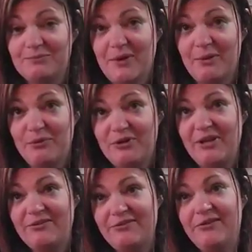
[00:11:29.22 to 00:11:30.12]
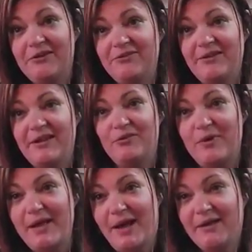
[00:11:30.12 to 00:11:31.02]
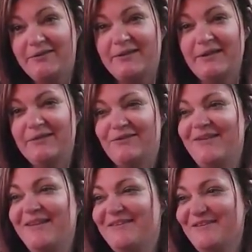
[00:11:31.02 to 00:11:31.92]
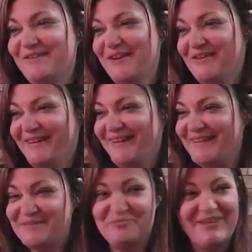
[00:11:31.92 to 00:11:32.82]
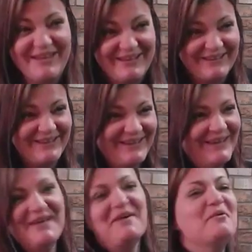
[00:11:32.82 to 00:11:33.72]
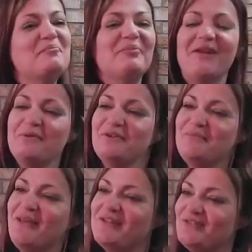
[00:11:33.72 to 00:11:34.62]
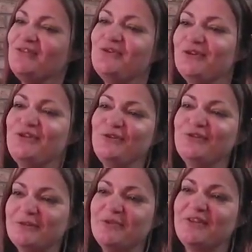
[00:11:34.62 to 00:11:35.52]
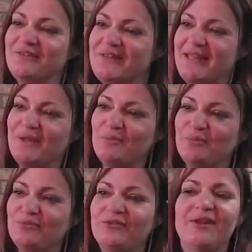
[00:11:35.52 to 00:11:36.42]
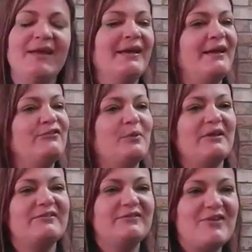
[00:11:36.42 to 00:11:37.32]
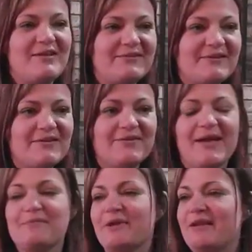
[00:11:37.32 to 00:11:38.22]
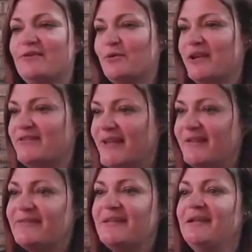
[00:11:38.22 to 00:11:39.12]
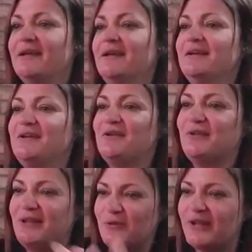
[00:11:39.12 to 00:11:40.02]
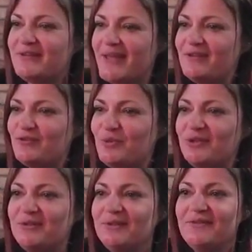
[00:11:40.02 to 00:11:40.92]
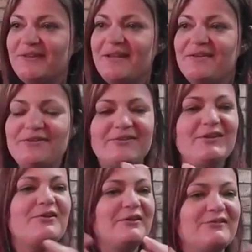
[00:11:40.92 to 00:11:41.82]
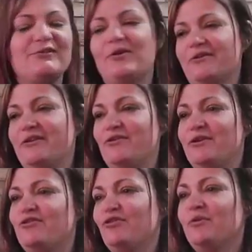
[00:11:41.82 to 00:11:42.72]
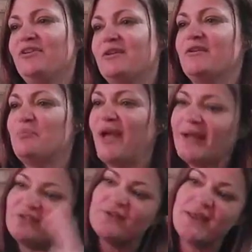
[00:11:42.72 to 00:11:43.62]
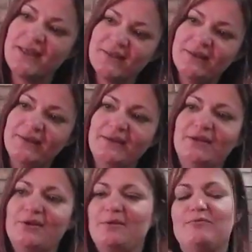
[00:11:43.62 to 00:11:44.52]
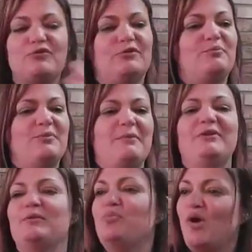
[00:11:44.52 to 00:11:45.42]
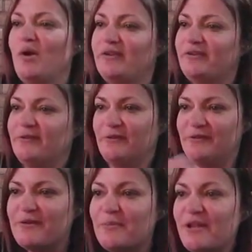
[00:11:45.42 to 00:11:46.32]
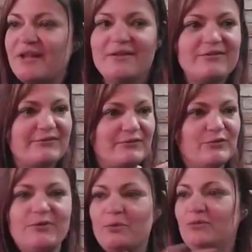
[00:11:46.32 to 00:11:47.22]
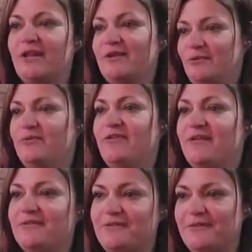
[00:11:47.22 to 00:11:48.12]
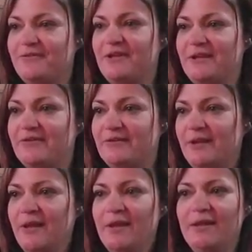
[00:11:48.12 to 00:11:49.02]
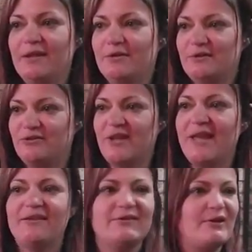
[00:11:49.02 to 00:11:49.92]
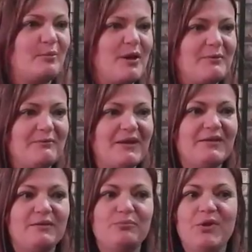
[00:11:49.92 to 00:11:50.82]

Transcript: I wouldn't necessarily say the way I sing is necessarily that appealing, but I would imagine you can use some of the themes. It's quite suggestive, cupcakes are quite sexy, you know, they're quite tangible, they're things, you know, there's a lot that you can do with it. The packaging, you can maybe the box, ribbons, do all that sort of stuff in the 50s, you know, the shades, and then maybe make the